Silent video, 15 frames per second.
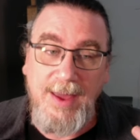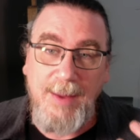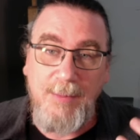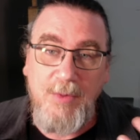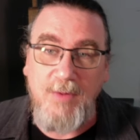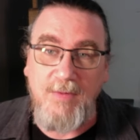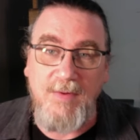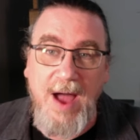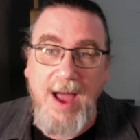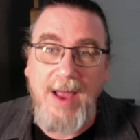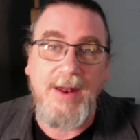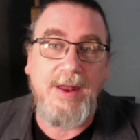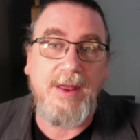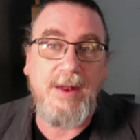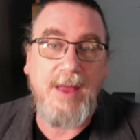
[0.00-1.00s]

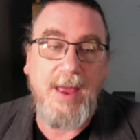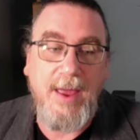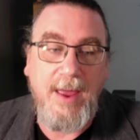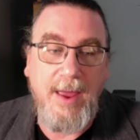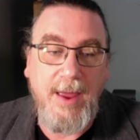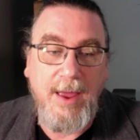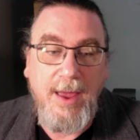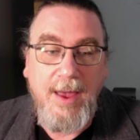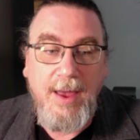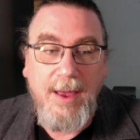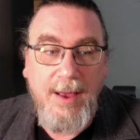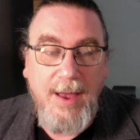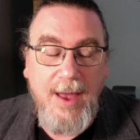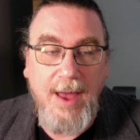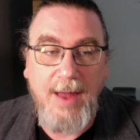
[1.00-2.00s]
provided a
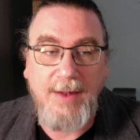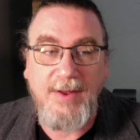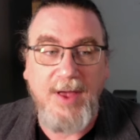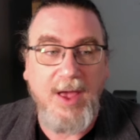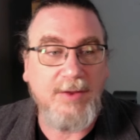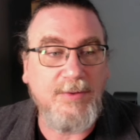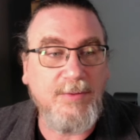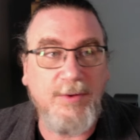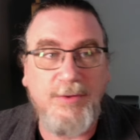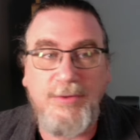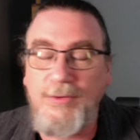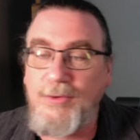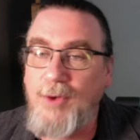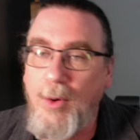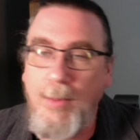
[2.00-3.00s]
context for
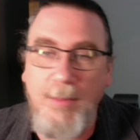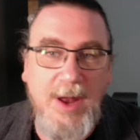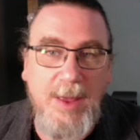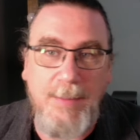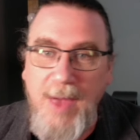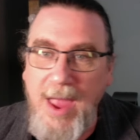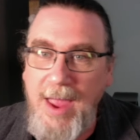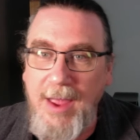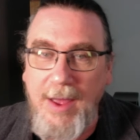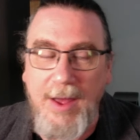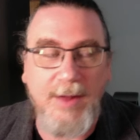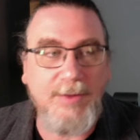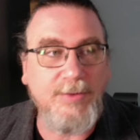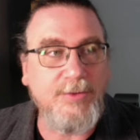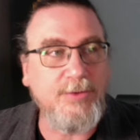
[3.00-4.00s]
so many
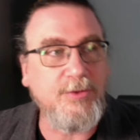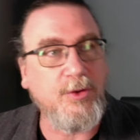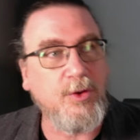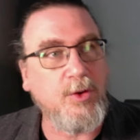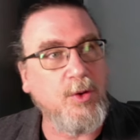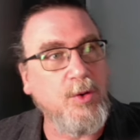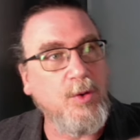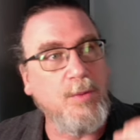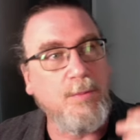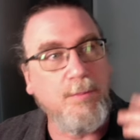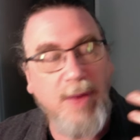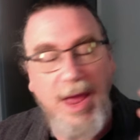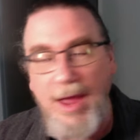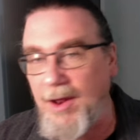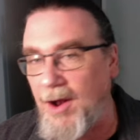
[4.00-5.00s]
bands to
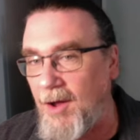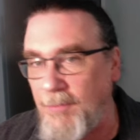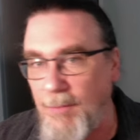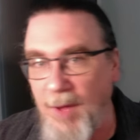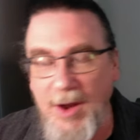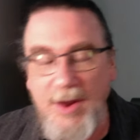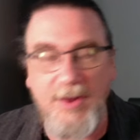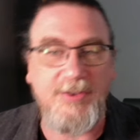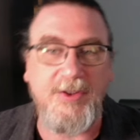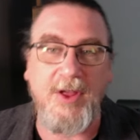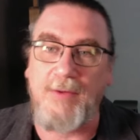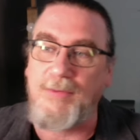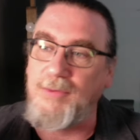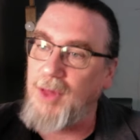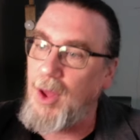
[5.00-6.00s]
make enough money to stay
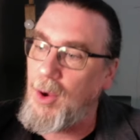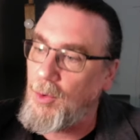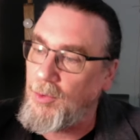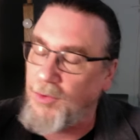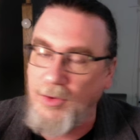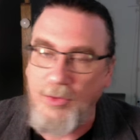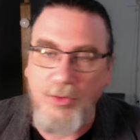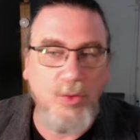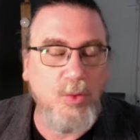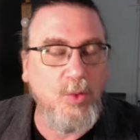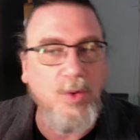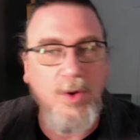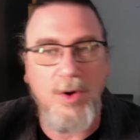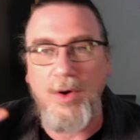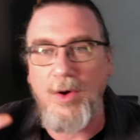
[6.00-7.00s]
afloat, to
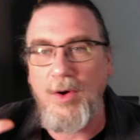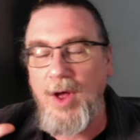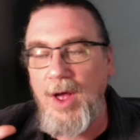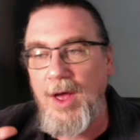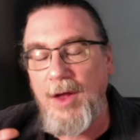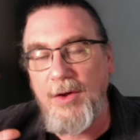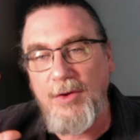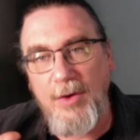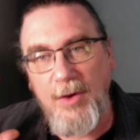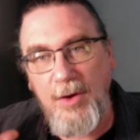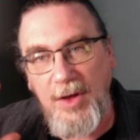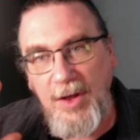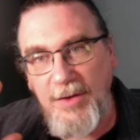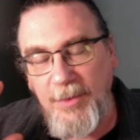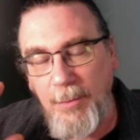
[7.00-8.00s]
tour, to
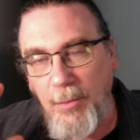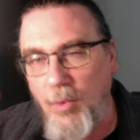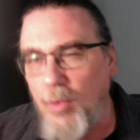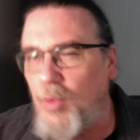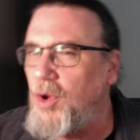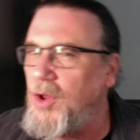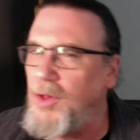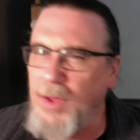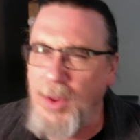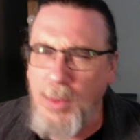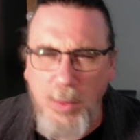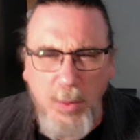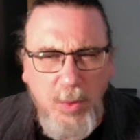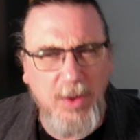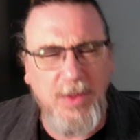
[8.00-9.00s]
get some really,
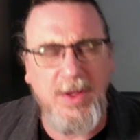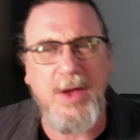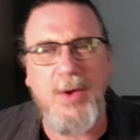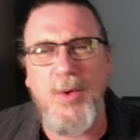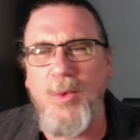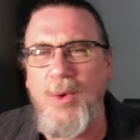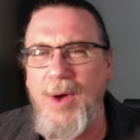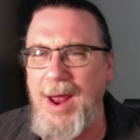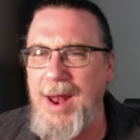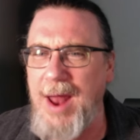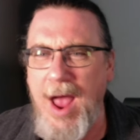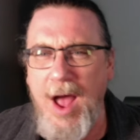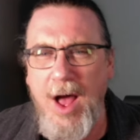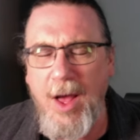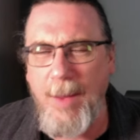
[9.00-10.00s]
really great
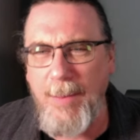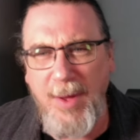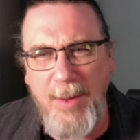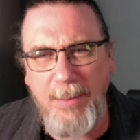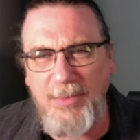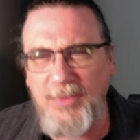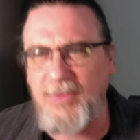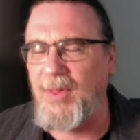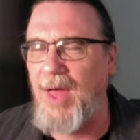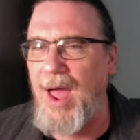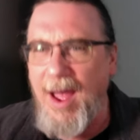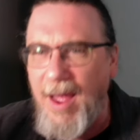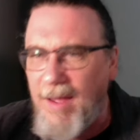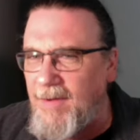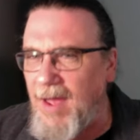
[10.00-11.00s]
albums,
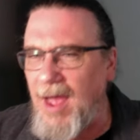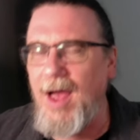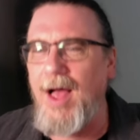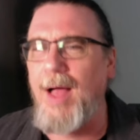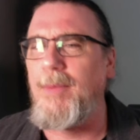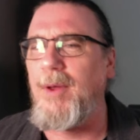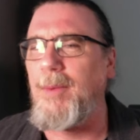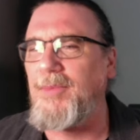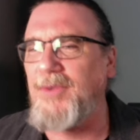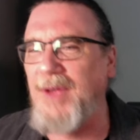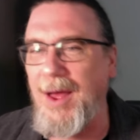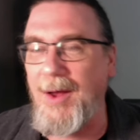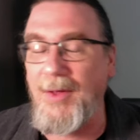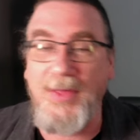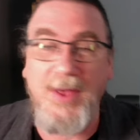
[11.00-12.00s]
live albums
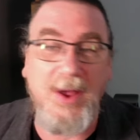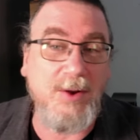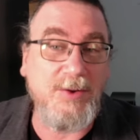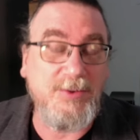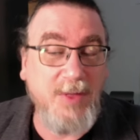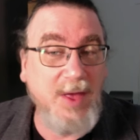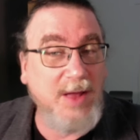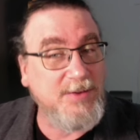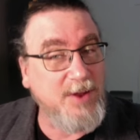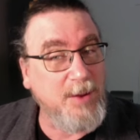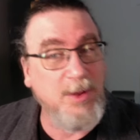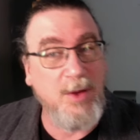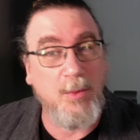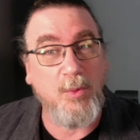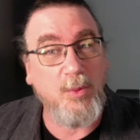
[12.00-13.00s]
out there. So that's going to
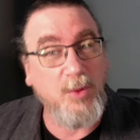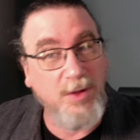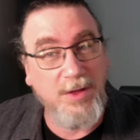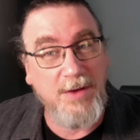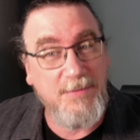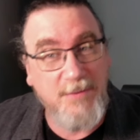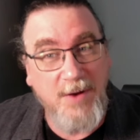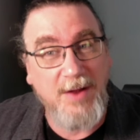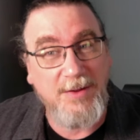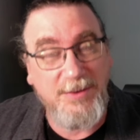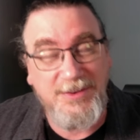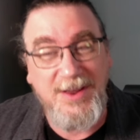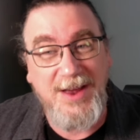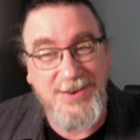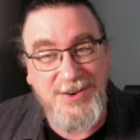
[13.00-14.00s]
be a really fun
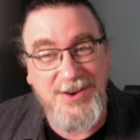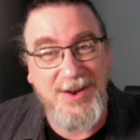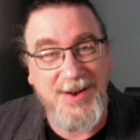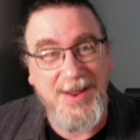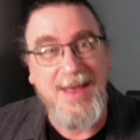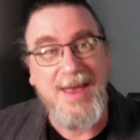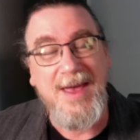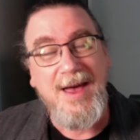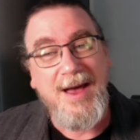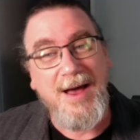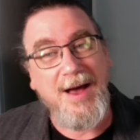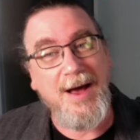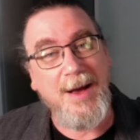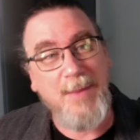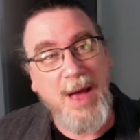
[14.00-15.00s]
session.
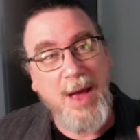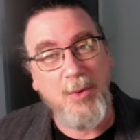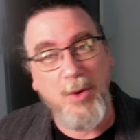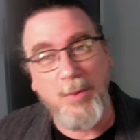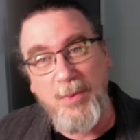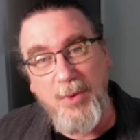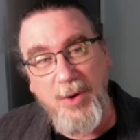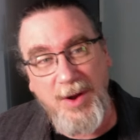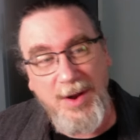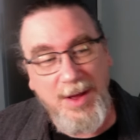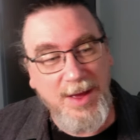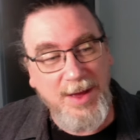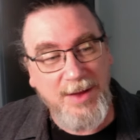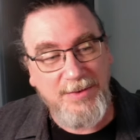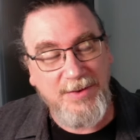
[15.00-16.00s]
Um, I will put
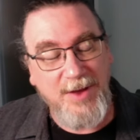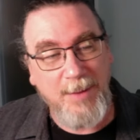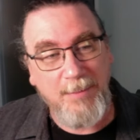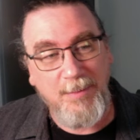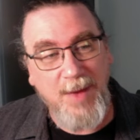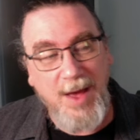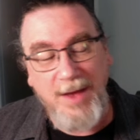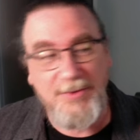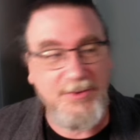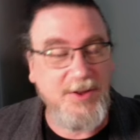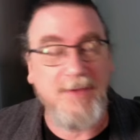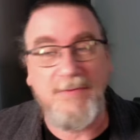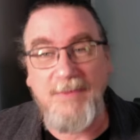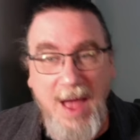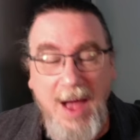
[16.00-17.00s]
some uh,
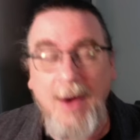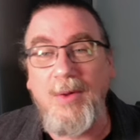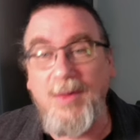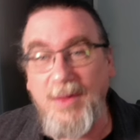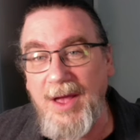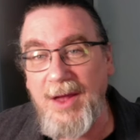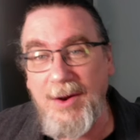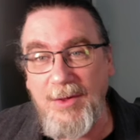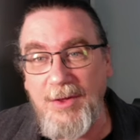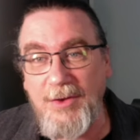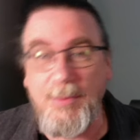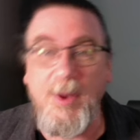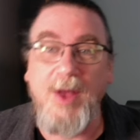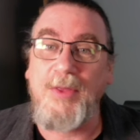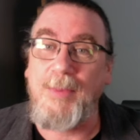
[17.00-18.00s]
stuff out later
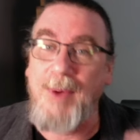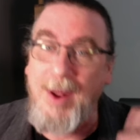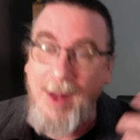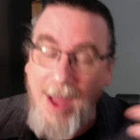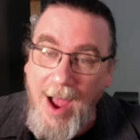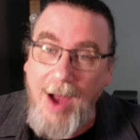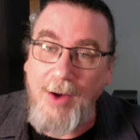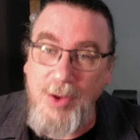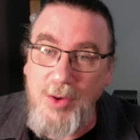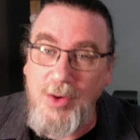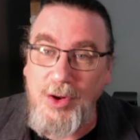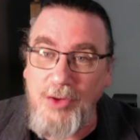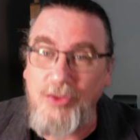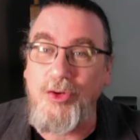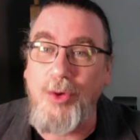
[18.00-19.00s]
this month about how you
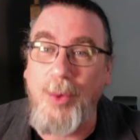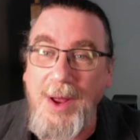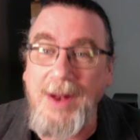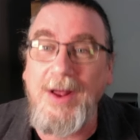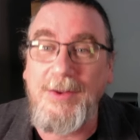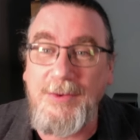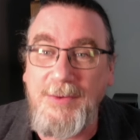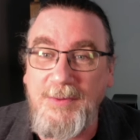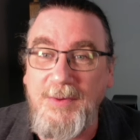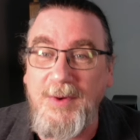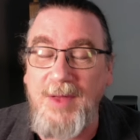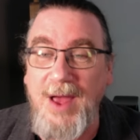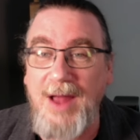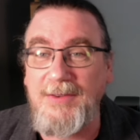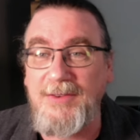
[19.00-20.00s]
can join us for
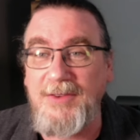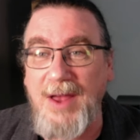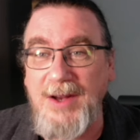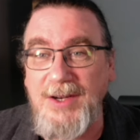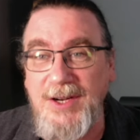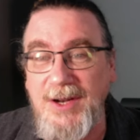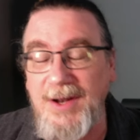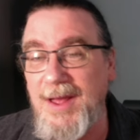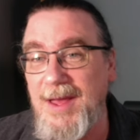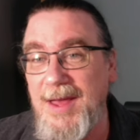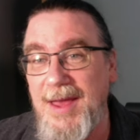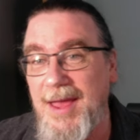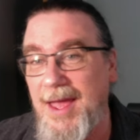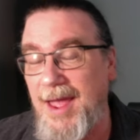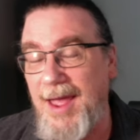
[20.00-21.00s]
that session
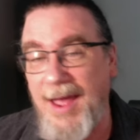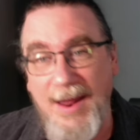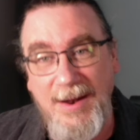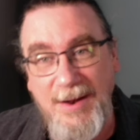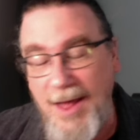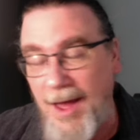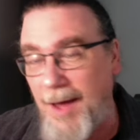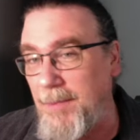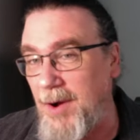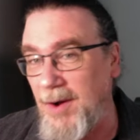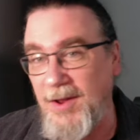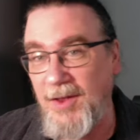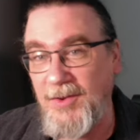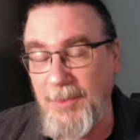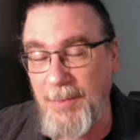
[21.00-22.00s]
and uh,
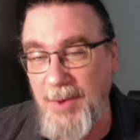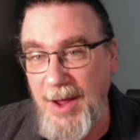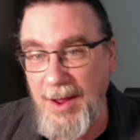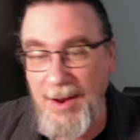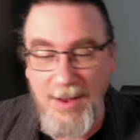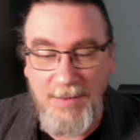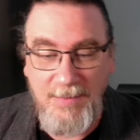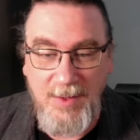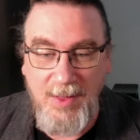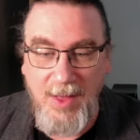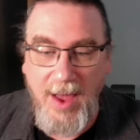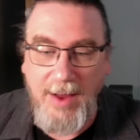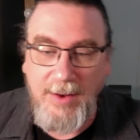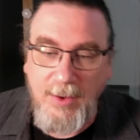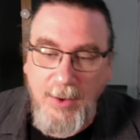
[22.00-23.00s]
participate if you'd
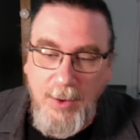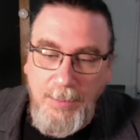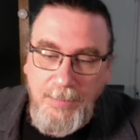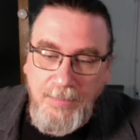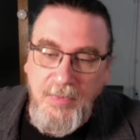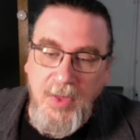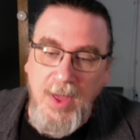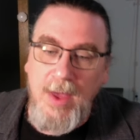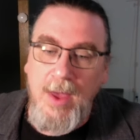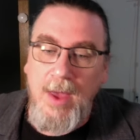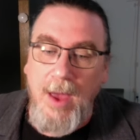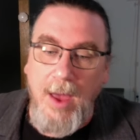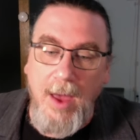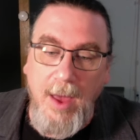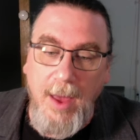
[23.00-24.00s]
like to.
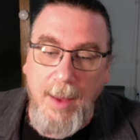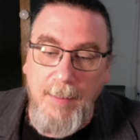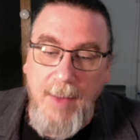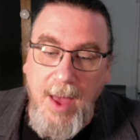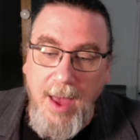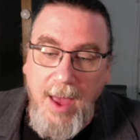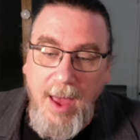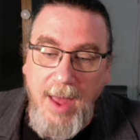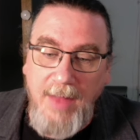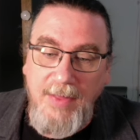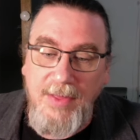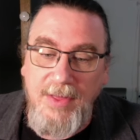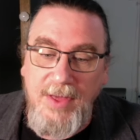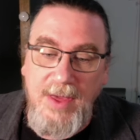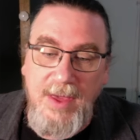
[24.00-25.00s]
Um,
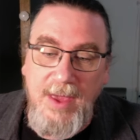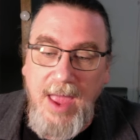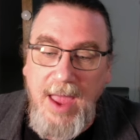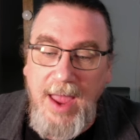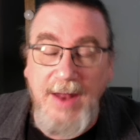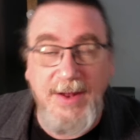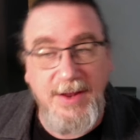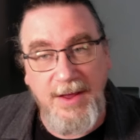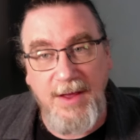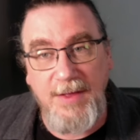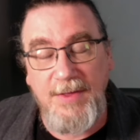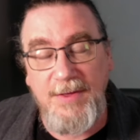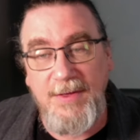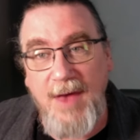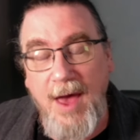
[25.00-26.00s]
on the
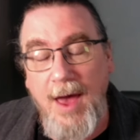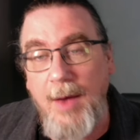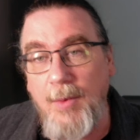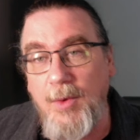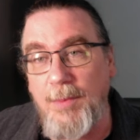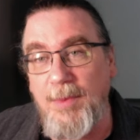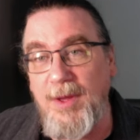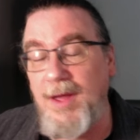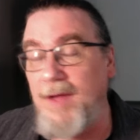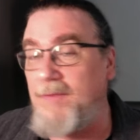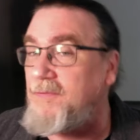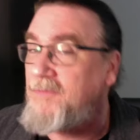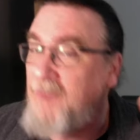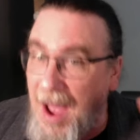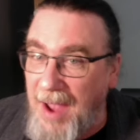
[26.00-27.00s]
18th, I will be
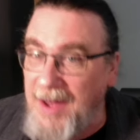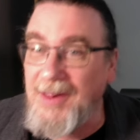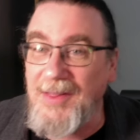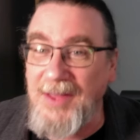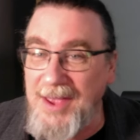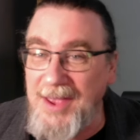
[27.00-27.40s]
finally